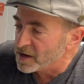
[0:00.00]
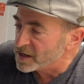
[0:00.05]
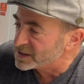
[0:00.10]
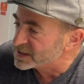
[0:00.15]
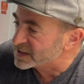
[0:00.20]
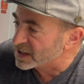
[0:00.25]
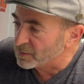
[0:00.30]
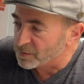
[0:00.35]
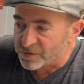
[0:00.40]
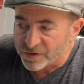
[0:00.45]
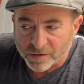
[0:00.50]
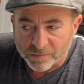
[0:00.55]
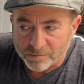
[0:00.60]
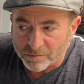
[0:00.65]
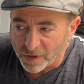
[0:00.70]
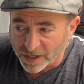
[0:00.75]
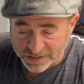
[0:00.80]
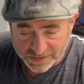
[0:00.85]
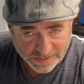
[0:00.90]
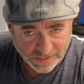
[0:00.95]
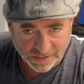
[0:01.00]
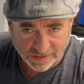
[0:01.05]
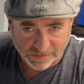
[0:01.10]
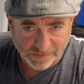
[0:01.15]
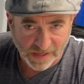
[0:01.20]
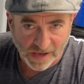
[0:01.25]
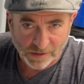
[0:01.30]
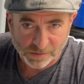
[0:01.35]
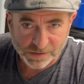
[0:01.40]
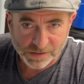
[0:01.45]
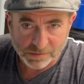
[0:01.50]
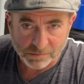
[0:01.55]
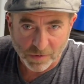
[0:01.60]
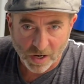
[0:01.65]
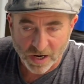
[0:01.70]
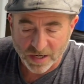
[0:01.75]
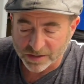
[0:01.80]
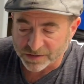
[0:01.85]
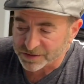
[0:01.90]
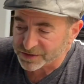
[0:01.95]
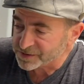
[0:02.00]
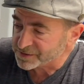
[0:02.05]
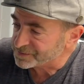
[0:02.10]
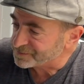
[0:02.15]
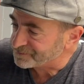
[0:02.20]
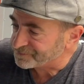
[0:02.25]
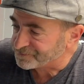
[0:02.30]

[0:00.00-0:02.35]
Some of them might take 1,000 miles.